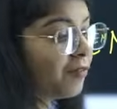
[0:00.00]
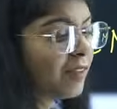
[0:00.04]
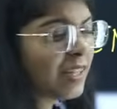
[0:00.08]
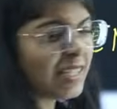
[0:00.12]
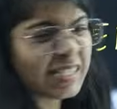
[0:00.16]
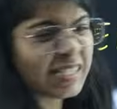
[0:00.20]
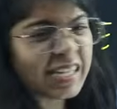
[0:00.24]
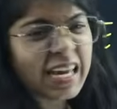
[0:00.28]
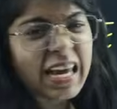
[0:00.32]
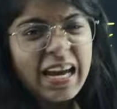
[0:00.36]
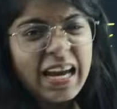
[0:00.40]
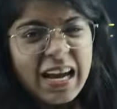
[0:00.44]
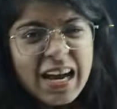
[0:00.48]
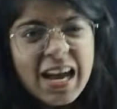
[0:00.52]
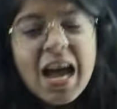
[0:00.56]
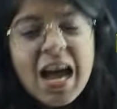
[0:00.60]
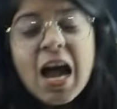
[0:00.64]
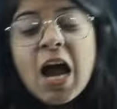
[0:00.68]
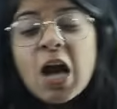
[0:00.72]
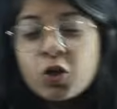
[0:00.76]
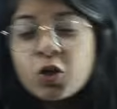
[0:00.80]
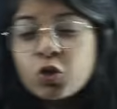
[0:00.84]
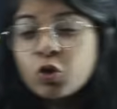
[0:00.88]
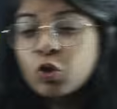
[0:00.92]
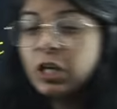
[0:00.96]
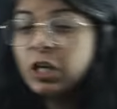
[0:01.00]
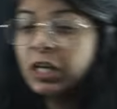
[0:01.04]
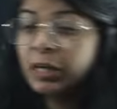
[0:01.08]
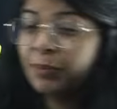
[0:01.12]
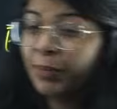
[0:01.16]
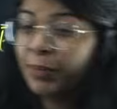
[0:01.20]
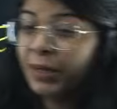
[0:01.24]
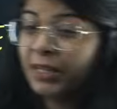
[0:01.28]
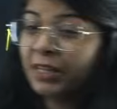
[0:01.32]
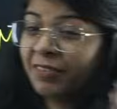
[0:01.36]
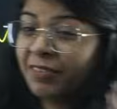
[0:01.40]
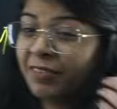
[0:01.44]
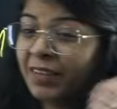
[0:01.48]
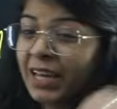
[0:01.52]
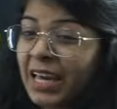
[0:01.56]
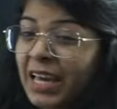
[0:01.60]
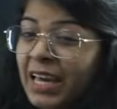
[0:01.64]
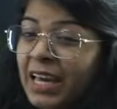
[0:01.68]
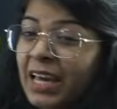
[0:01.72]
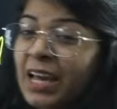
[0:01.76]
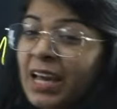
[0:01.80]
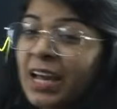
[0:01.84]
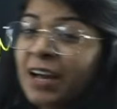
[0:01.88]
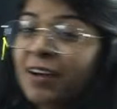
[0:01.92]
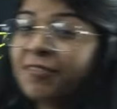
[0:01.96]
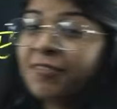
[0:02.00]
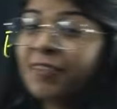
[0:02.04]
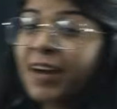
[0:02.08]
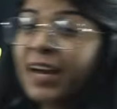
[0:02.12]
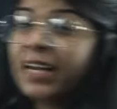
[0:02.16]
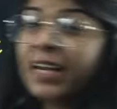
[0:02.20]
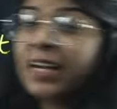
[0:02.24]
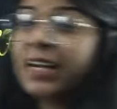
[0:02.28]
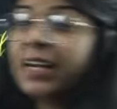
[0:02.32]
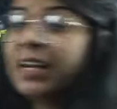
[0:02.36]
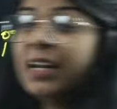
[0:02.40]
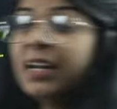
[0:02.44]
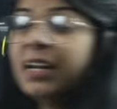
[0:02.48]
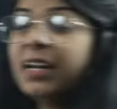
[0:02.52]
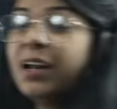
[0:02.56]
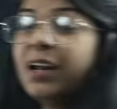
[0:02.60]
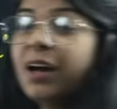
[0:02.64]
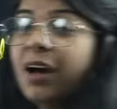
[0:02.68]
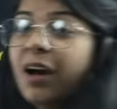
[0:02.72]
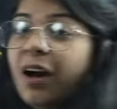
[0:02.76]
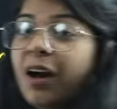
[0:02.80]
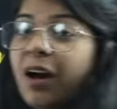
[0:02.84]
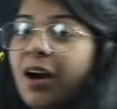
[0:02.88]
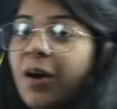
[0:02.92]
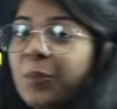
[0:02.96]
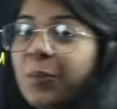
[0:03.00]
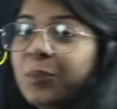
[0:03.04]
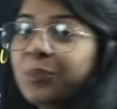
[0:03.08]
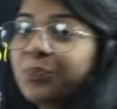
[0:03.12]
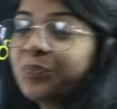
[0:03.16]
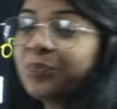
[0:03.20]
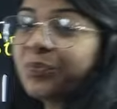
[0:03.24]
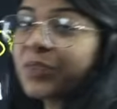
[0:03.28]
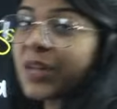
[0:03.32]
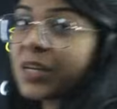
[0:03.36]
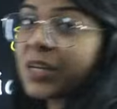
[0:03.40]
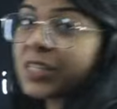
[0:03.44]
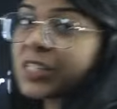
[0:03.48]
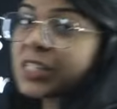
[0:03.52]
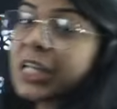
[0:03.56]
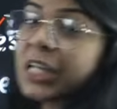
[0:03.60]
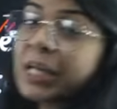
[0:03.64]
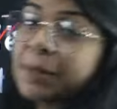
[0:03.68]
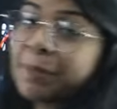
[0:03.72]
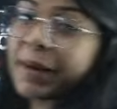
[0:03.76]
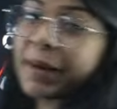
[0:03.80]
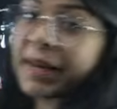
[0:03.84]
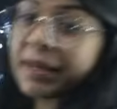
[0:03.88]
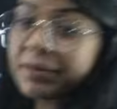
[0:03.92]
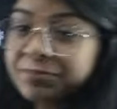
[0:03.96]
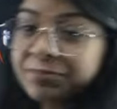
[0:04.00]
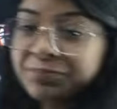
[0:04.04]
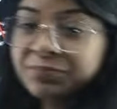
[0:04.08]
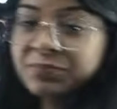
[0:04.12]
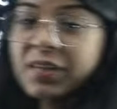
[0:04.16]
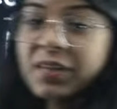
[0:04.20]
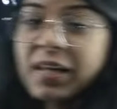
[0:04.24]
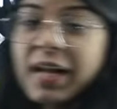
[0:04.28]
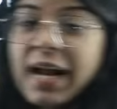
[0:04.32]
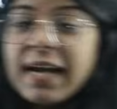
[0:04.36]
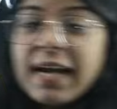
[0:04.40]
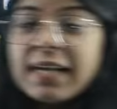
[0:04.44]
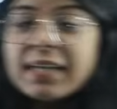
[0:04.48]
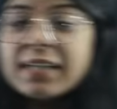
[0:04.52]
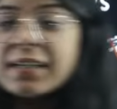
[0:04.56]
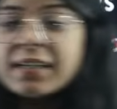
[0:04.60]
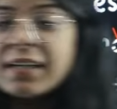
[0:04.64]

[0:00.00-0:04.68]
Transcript: say to keep it away while sleeping, right?